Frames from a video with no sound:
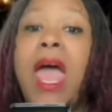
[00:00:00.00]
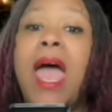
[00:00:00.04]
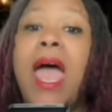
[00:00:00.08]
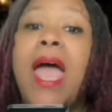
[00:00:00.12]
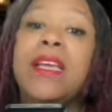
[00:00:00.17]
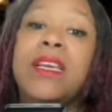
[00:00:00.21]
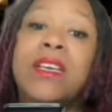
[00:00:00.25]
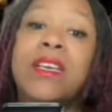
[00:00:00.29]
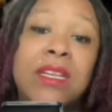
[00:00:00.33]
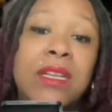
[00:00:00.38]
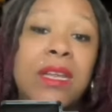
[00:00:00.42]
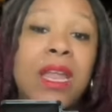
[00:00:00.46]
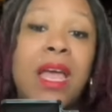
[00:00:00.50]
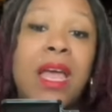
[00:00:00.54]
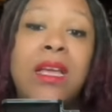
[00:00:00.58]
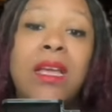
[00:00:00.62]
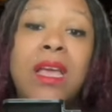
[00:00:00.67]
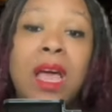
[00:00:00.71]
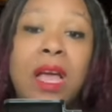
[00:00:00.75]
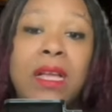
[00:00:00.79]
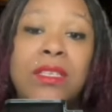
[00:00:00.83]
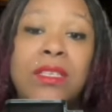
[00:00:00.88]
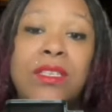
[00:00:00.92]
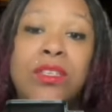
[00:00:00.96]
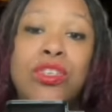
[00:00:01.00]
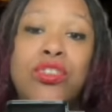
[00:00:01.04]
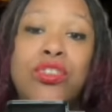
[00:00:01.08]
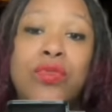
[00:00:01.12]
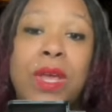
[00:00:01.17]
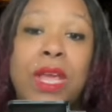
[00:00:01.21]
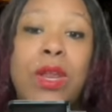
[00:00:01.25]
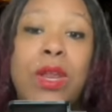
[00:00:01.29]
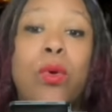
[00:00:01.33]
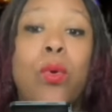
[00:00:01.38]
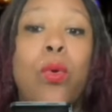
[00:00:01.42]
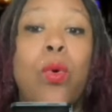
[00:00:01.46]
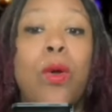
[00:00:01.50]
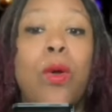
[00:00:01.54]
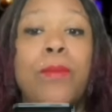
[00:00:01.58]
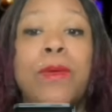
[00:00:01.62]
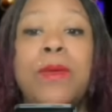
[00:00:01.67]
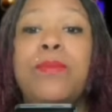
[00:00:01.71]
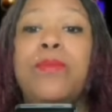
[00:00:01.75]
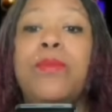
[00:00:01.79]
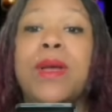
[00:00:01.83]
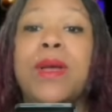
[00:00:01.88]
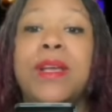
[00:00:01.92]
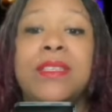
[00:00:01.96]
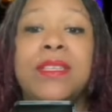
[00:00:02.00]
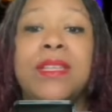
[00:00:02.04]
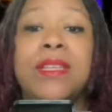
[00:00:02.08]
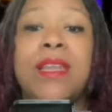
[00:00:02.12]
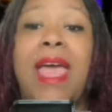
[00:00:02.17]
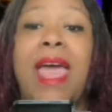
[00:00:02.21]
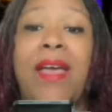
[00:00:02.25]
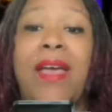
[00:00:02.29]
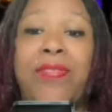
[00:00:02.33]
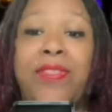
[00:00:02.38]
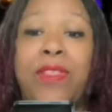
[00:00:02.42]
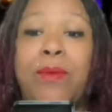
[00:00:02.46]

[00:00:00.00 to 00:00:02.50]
I could not concentrate or be present at